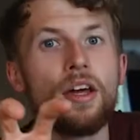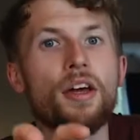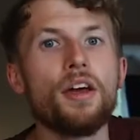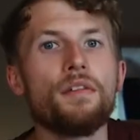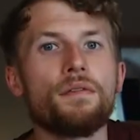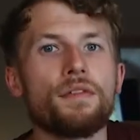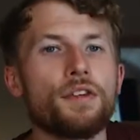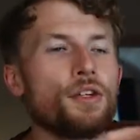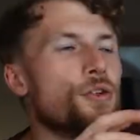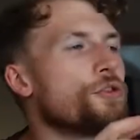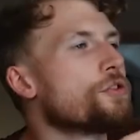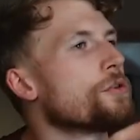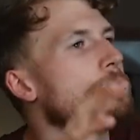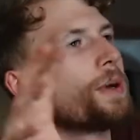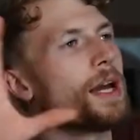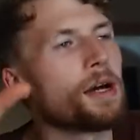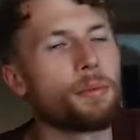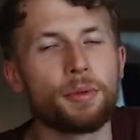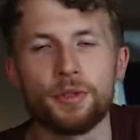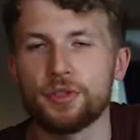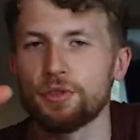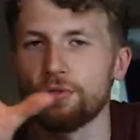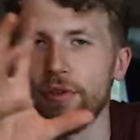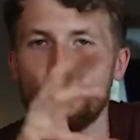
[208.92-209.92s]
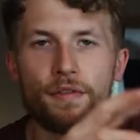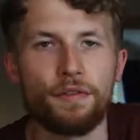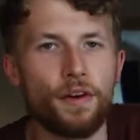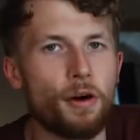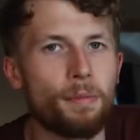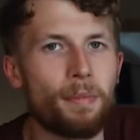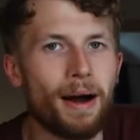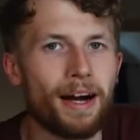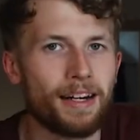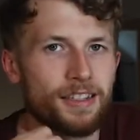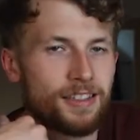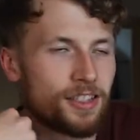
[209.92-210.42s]
for you to be able to refer
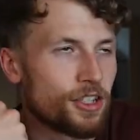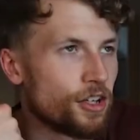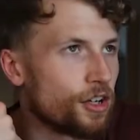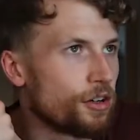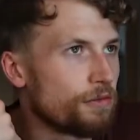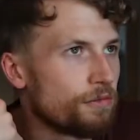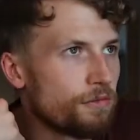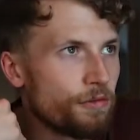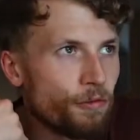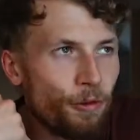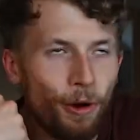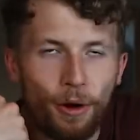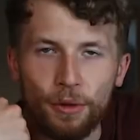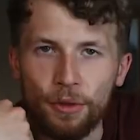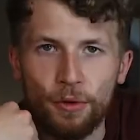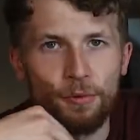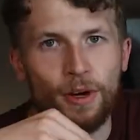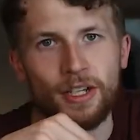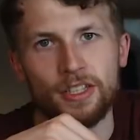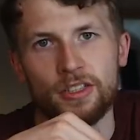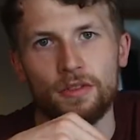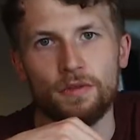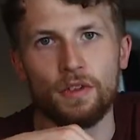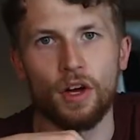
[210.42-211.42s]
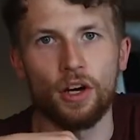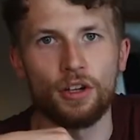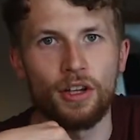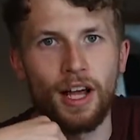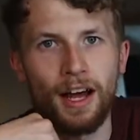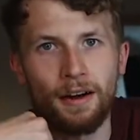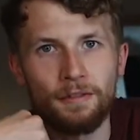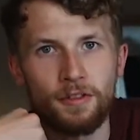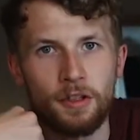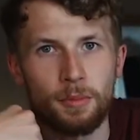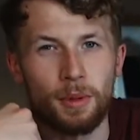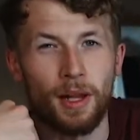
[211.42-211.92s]
back to throughout the rest of your
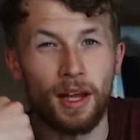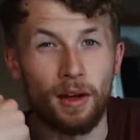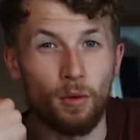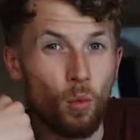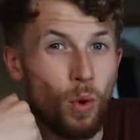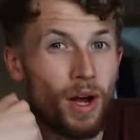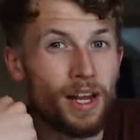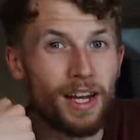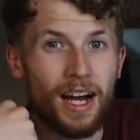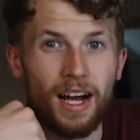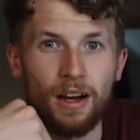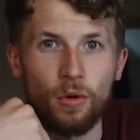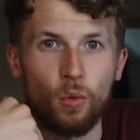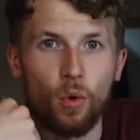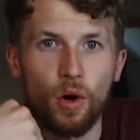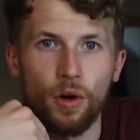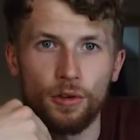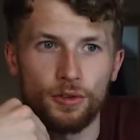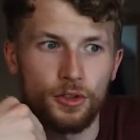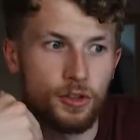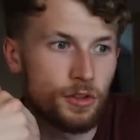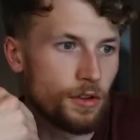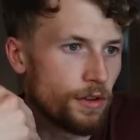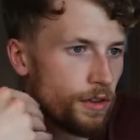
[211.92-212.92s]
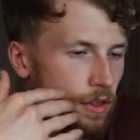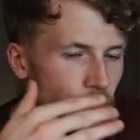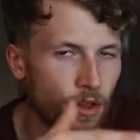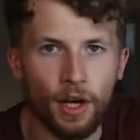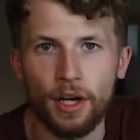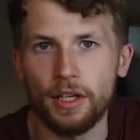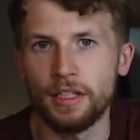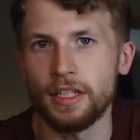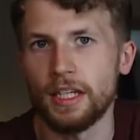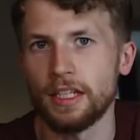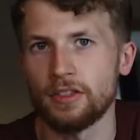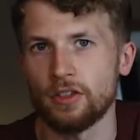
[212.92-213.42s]
life, to be like, when I was
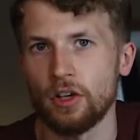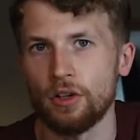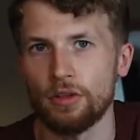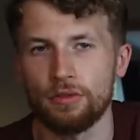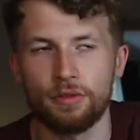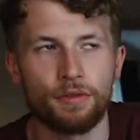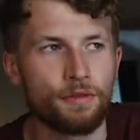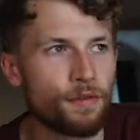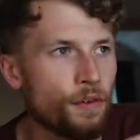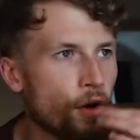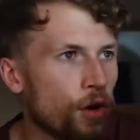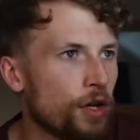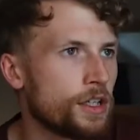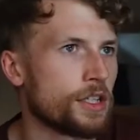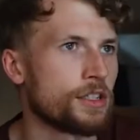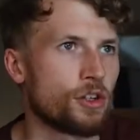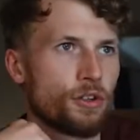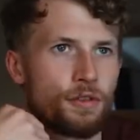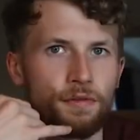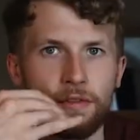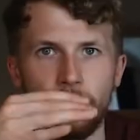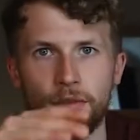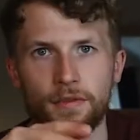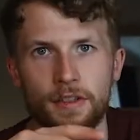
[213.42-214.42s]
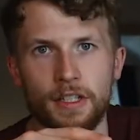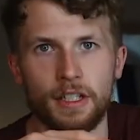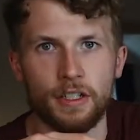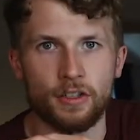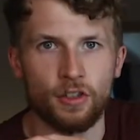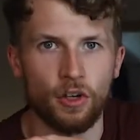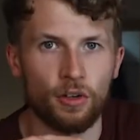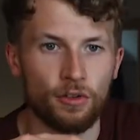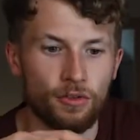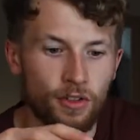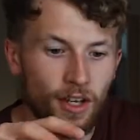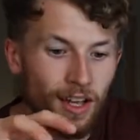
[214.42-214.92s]
30 years old, 40 years old, 50 years
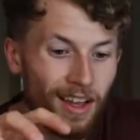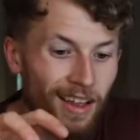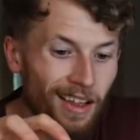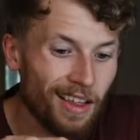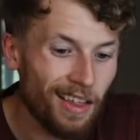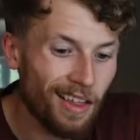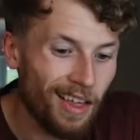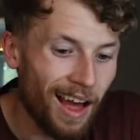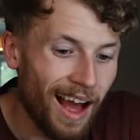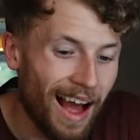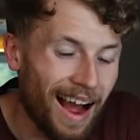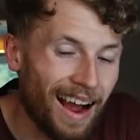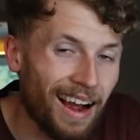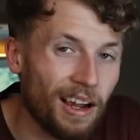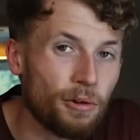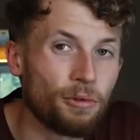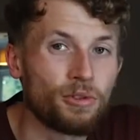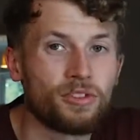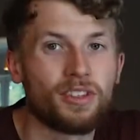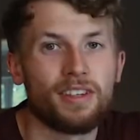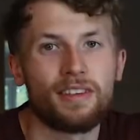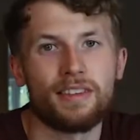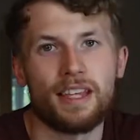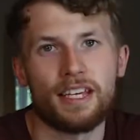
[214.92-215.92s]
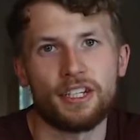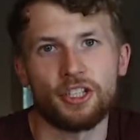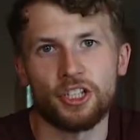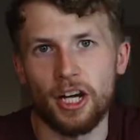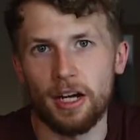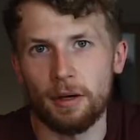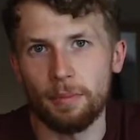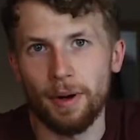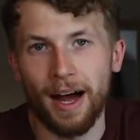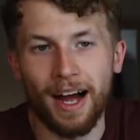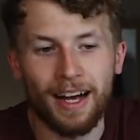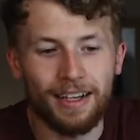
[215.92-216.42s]
old, I was in this
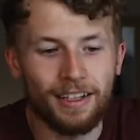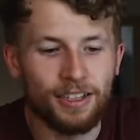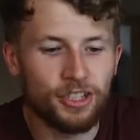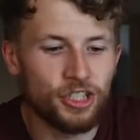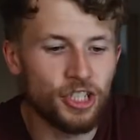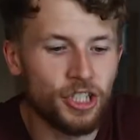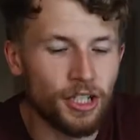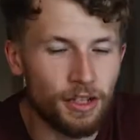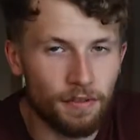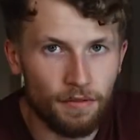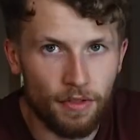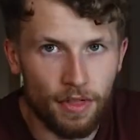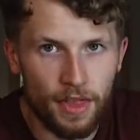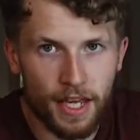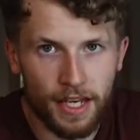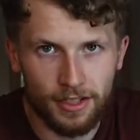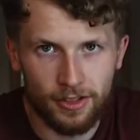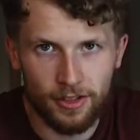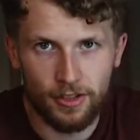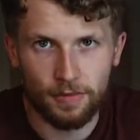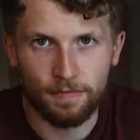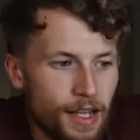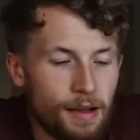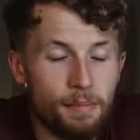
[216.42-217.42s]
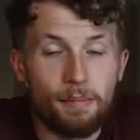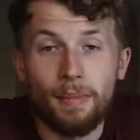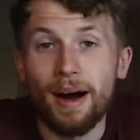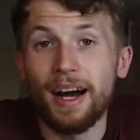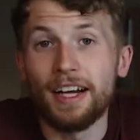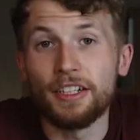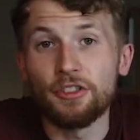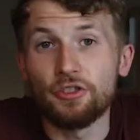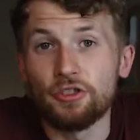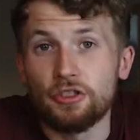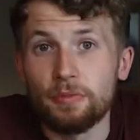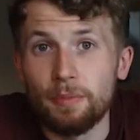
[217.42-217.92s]
shape, I achieved this. It
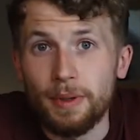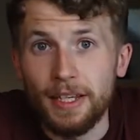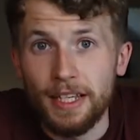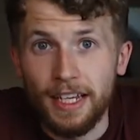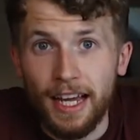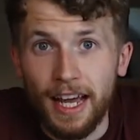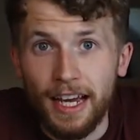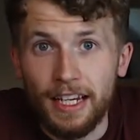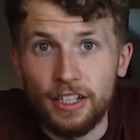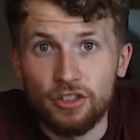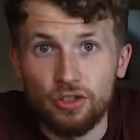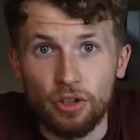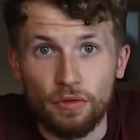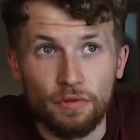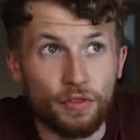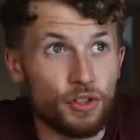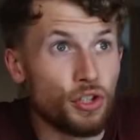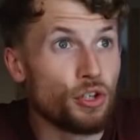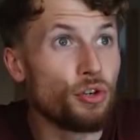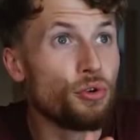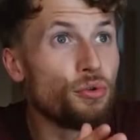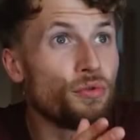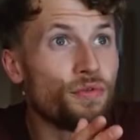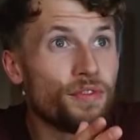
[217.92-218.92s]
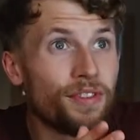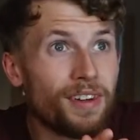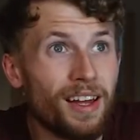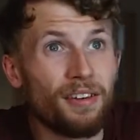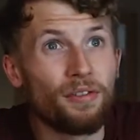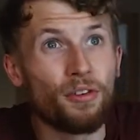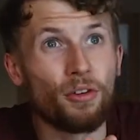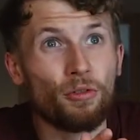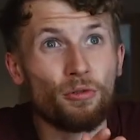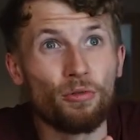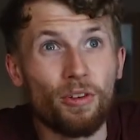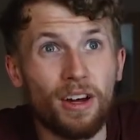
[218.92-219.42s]
might just be a case of you've
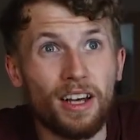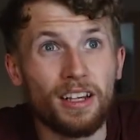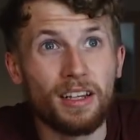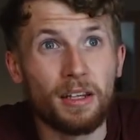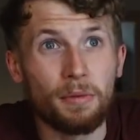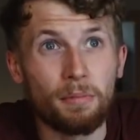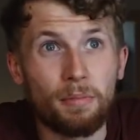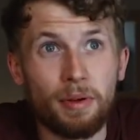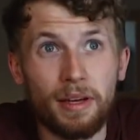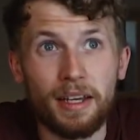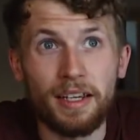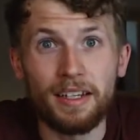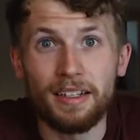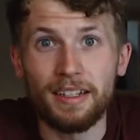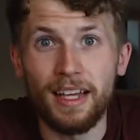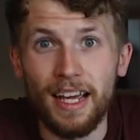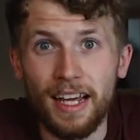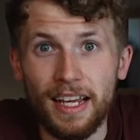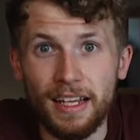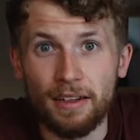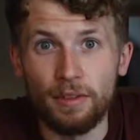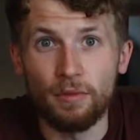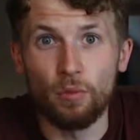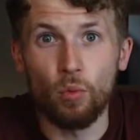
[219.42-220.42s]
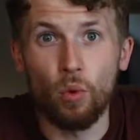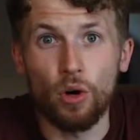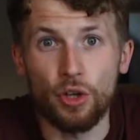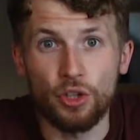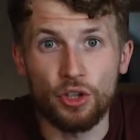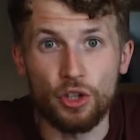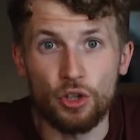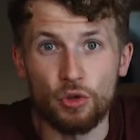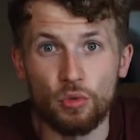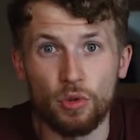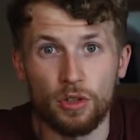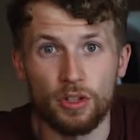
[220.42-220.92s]
never really been in what
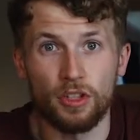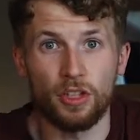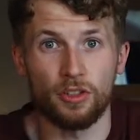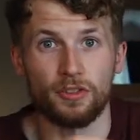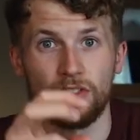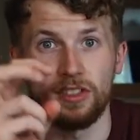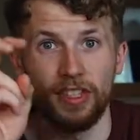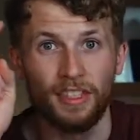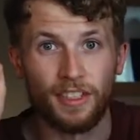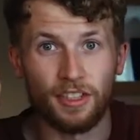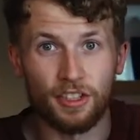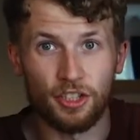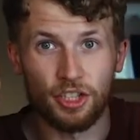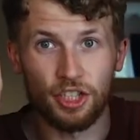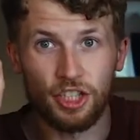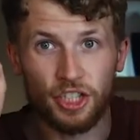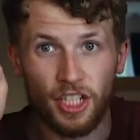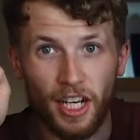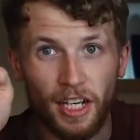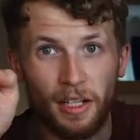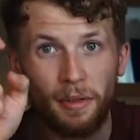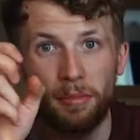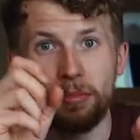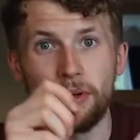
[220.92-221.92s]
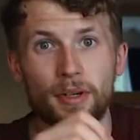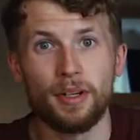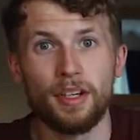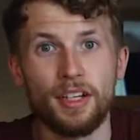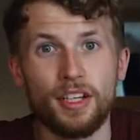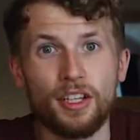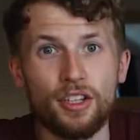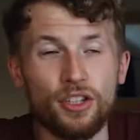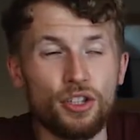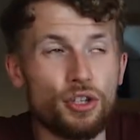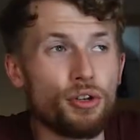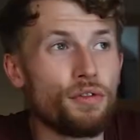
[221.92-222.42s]
you would consider shape.
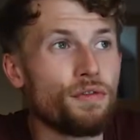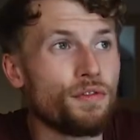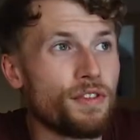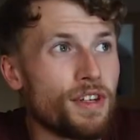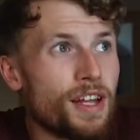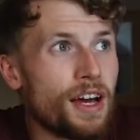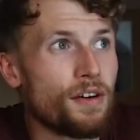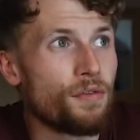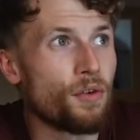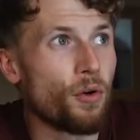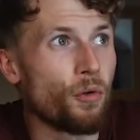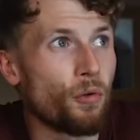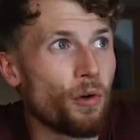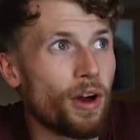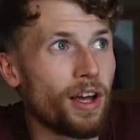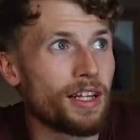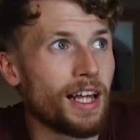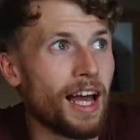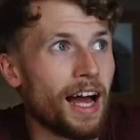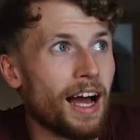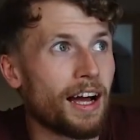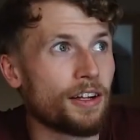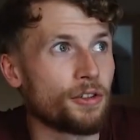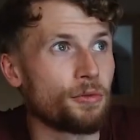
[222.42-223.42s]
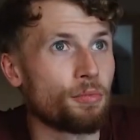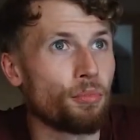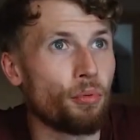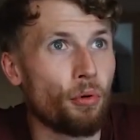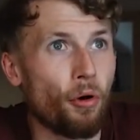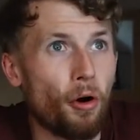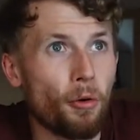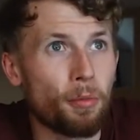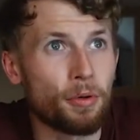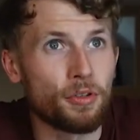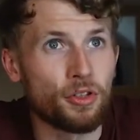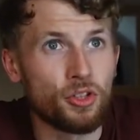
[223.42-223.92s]
You've never really had
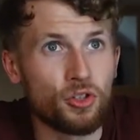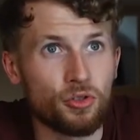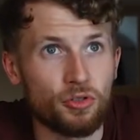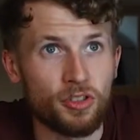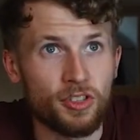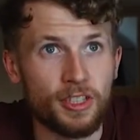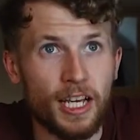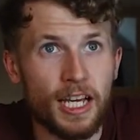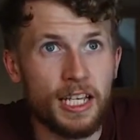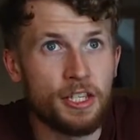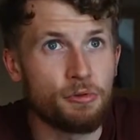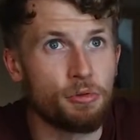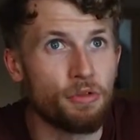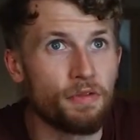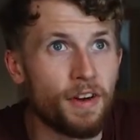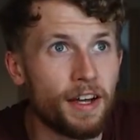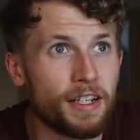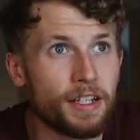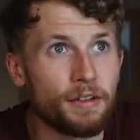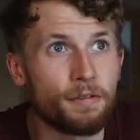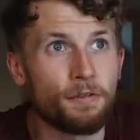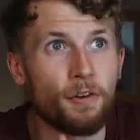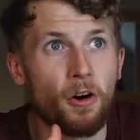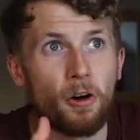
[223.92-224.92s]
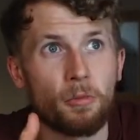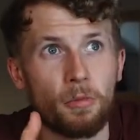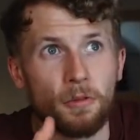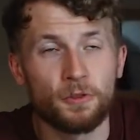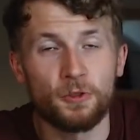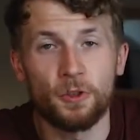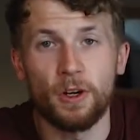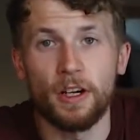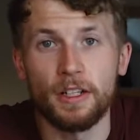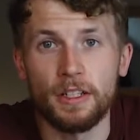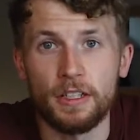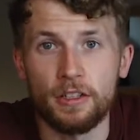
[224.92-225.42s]
proper success with any form of
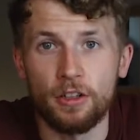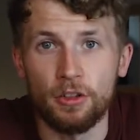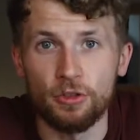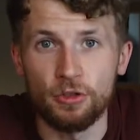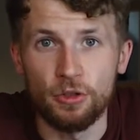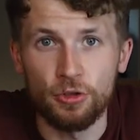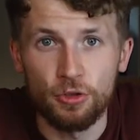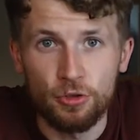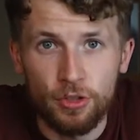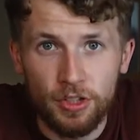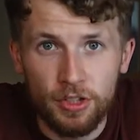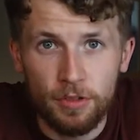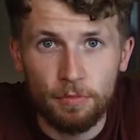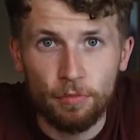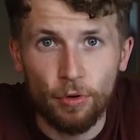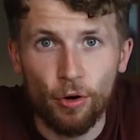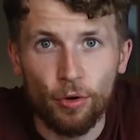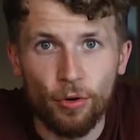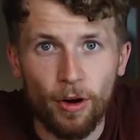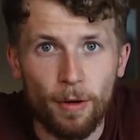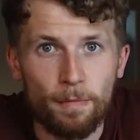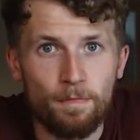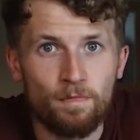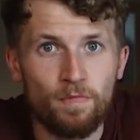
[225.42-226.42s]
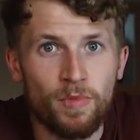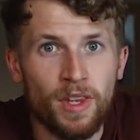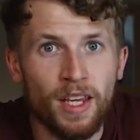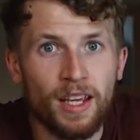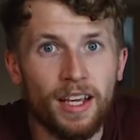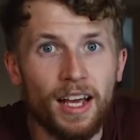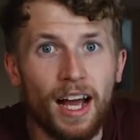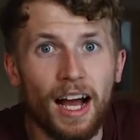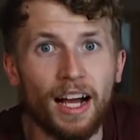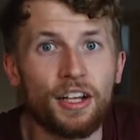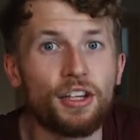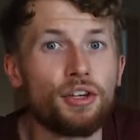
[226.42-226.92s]
training or nutrition program,
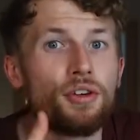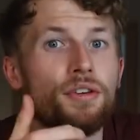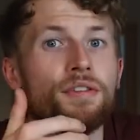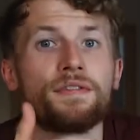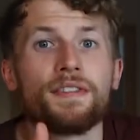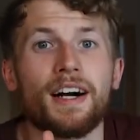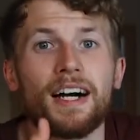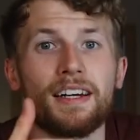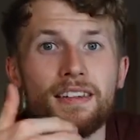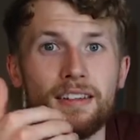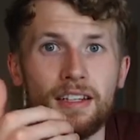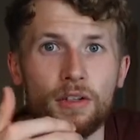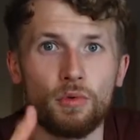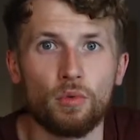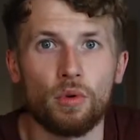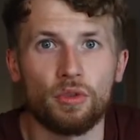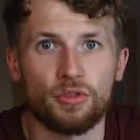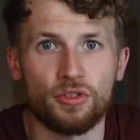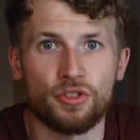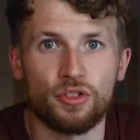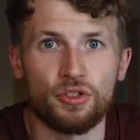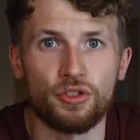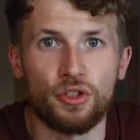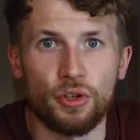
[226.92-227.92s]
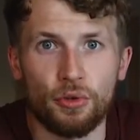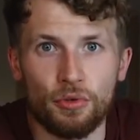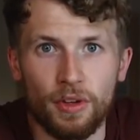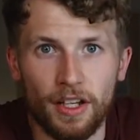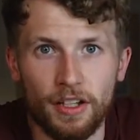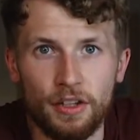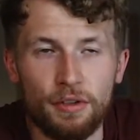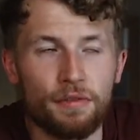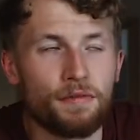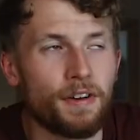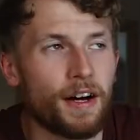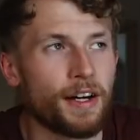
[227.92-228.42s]
and you finally want to do that.
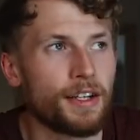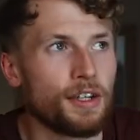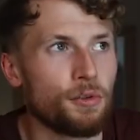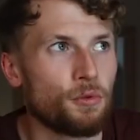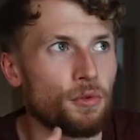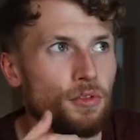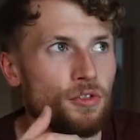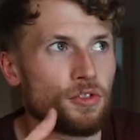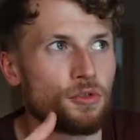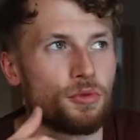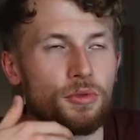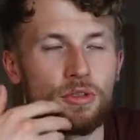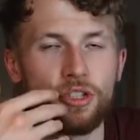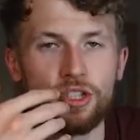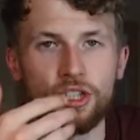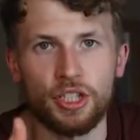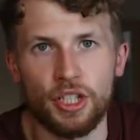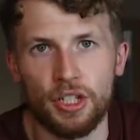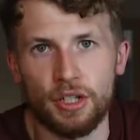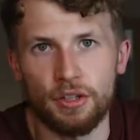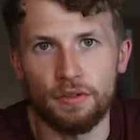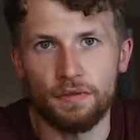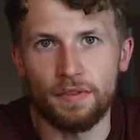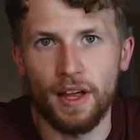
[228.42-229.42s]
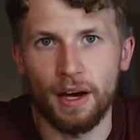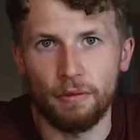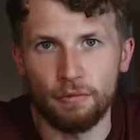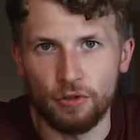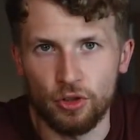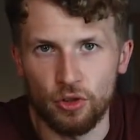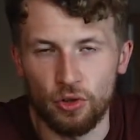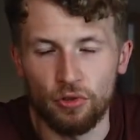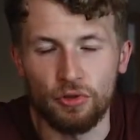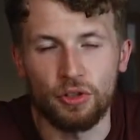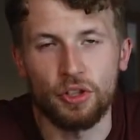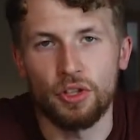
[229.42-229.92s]
You finally want to achieve that
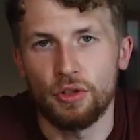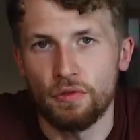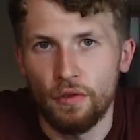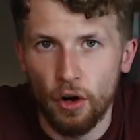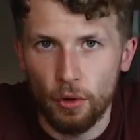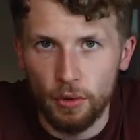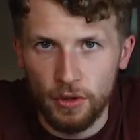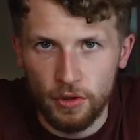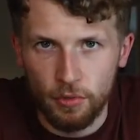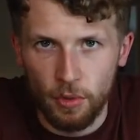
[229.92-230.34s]
result that you've always